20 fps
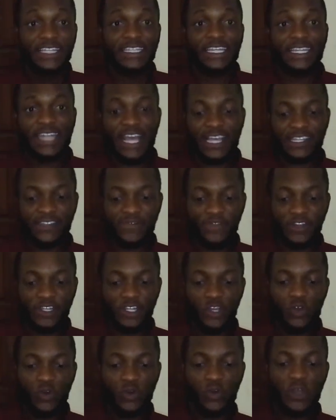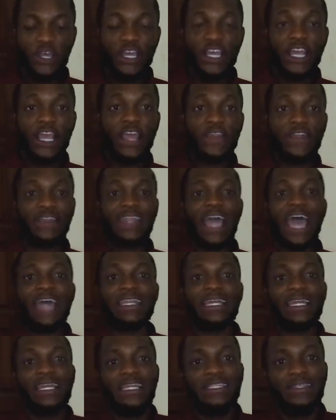The next video is an
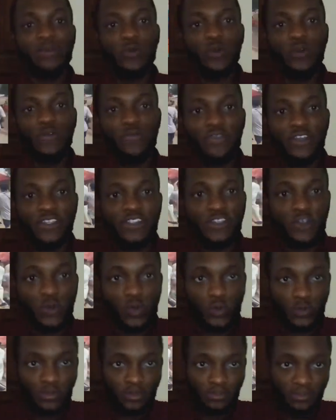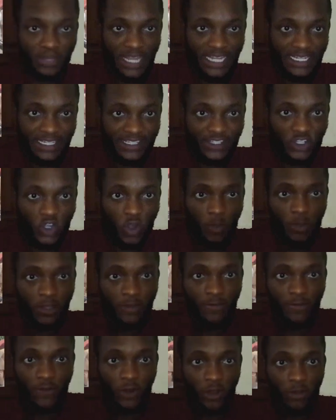analytical video that is
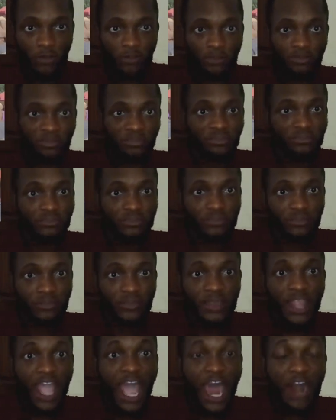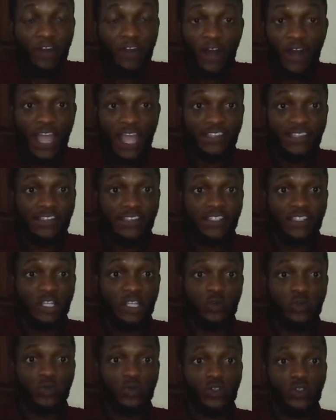coming from Arise
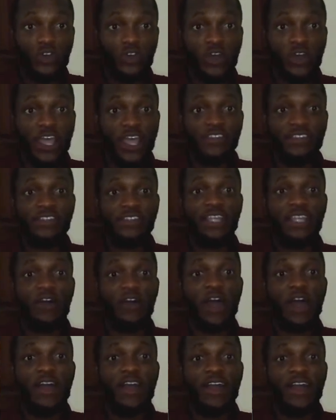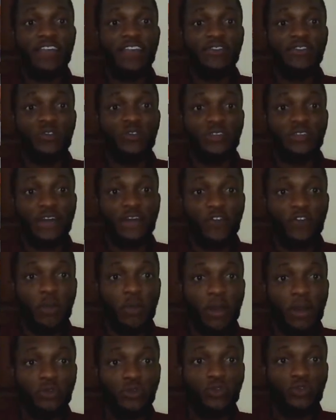News. All right, now Arise News have
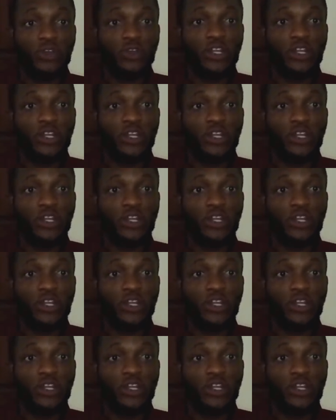come out to